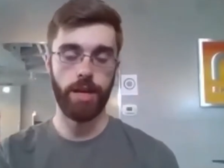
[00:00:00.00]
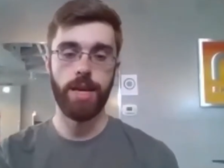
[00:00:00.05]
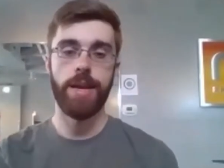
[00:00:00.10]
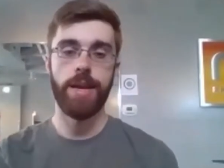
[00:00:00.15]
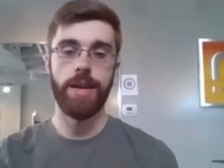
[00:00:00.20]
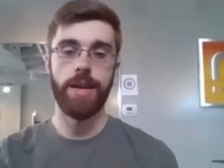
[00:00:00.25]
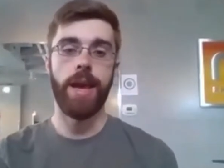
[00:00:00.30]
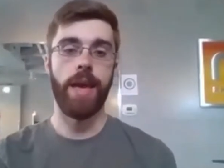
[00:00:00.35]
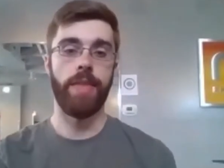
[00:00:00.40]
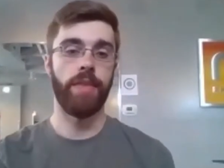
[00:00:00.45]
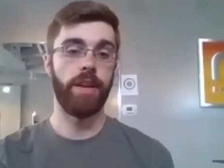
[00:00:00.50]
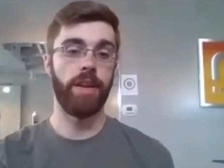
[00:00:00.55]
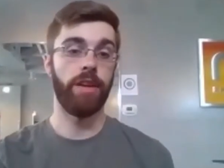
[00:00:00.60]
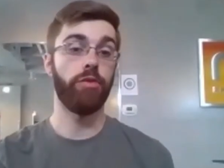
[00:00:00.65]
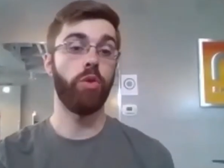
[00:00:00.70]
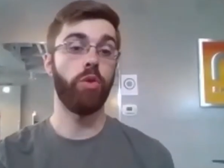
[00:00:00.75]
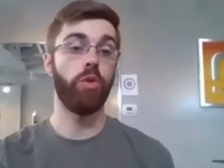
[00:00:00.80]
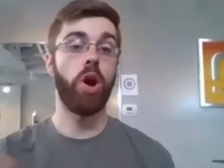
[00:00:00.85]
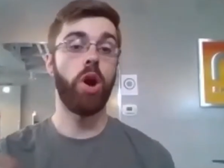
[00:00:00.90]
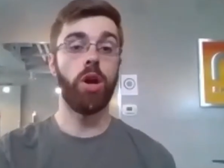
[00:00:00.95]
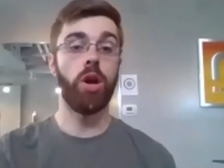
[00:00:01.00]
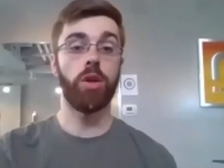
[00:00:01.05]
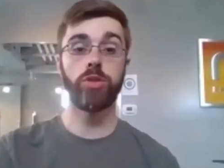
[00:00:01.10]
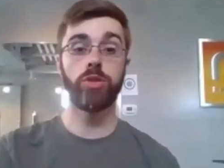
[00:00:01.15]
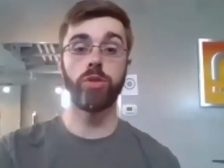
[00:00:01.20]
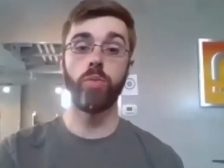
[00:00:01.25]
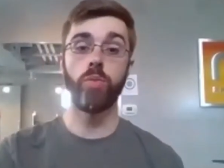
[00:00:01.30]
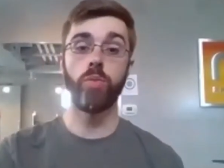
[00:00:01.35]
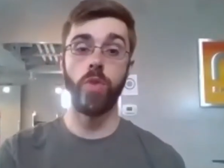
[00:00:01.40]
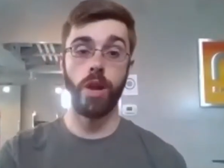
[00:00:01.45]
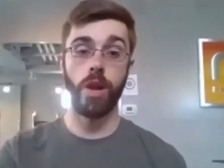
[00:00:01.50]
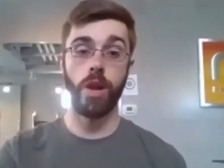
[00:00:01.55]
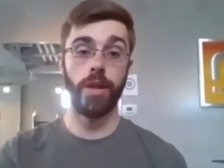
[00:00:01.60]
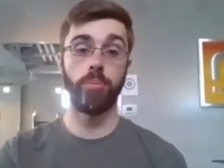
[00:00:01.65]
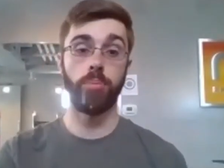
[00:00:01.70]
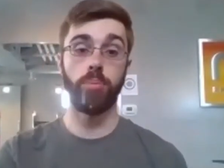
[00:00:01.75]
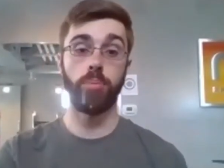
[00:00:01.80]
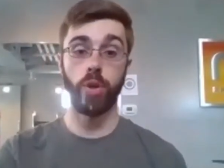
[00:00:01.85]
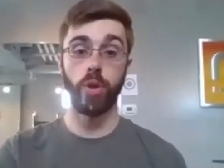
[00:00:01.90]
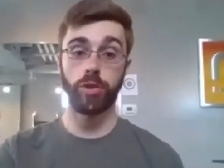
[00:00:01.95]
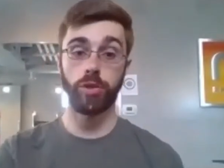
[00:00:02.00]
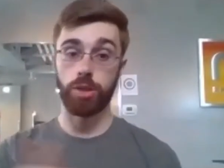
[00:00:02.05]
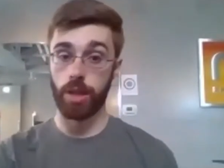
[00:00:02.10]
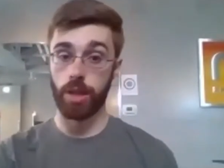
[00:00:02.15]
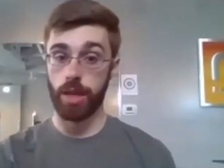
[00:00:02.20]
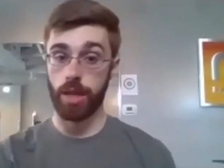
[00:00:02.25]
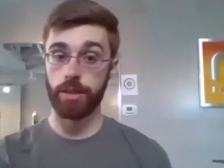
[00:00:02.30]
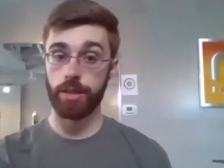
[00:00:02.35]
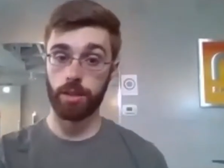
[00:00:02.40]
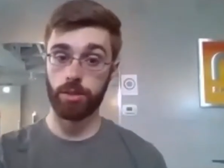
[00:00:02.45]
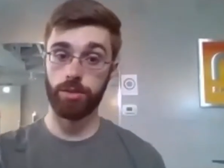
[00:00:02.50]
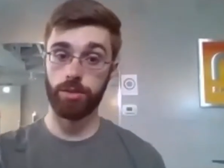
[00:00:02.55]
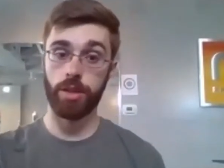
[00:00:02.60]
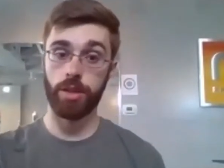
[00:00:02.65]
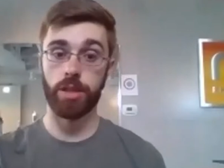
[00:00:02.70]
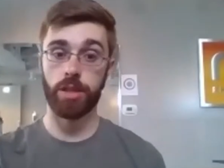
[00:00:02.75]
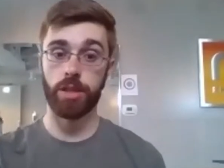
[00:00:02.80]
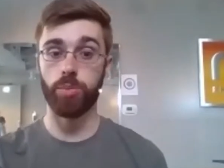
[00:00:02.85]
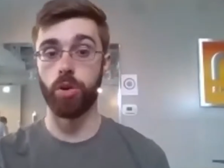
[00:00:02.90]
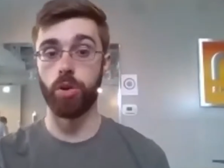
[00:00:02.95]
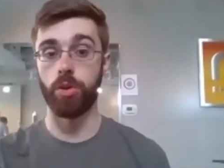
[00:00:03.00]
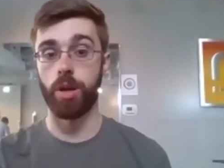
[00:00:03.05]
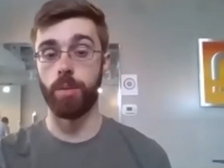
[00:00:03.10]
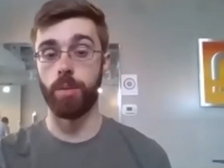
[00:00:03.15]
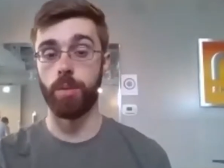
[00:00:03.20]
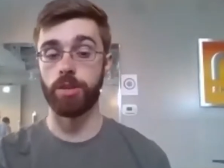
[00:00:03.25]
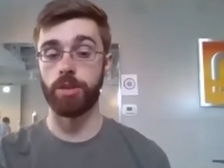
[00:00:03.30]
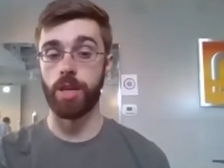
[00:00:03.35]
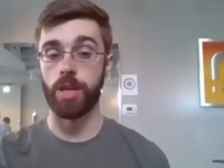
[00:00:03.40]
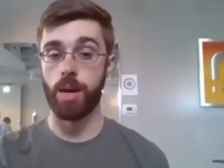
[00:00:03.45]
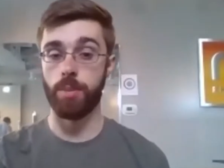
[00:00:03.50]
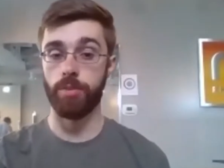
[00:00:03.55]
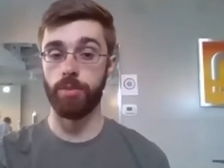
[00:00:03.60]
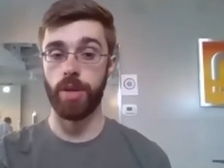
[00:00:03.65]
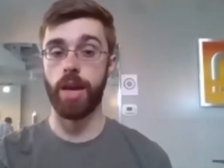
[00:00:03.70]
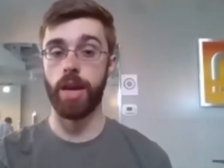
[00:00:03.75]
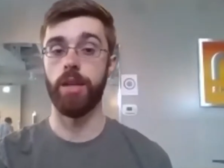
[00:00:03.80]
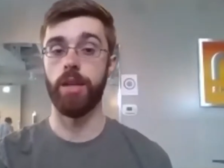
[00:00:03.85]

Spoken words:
And then if you also want a personalized exercise program on top of that,